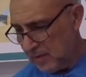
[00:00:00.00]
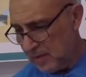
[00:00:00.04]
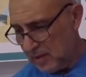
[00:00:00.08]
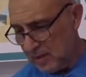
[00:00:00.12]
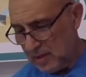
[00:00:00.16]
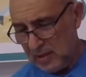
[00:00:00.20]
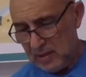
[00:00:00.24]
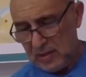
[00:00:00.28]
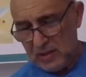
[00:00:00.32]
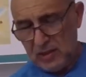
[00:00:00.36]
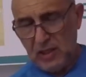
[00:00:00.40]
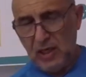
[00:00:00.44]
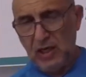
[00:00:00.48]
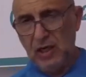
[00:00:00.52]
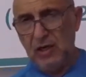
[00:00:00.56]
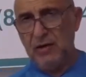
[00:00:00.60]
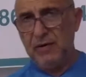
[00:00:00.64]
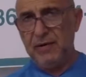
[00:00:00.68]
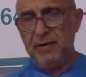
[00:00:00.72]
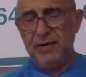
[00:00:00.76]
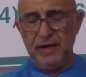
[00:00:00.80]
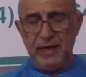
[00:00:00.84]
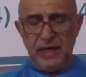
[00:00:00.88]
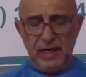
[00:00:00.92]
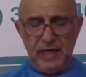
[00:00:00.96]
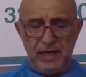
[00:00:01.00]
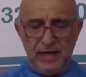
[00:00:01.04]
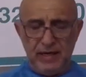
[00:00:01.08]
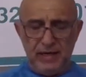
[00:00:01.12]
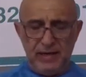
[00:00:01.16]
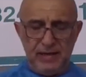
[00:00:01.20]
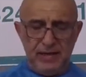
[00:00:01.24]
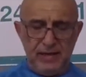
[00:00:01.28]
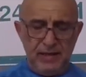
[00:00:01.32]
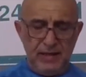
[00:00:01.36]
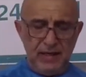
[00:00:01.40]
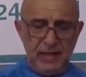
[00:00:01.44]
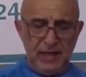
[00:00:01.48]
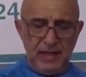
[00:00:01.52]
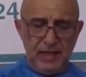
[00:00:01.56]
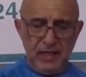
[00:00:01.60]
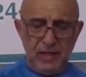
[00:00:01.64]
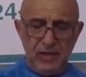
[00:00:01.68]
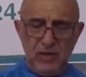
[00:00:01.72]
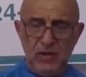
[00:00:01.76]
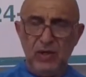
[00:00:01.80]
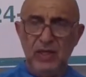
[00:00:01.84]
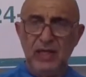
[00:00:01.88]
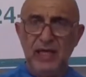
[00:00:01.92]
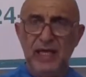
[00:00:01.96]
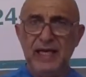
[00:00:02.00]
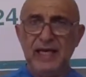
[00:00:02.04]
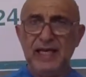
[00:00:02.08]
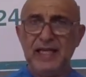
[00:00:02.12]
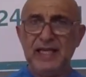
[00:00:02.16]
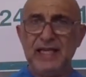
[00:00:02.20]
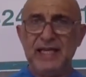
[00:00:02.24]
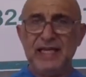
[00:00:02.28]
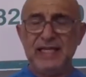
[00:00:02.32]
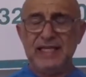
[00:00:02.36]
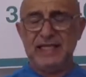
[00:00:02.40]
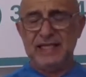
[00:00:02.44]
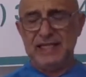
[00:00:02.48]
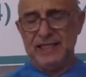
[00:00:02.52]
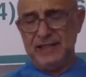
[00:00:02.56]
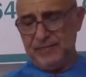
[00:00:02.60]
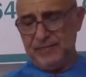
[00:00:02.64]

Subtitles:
soldering iron and go like this,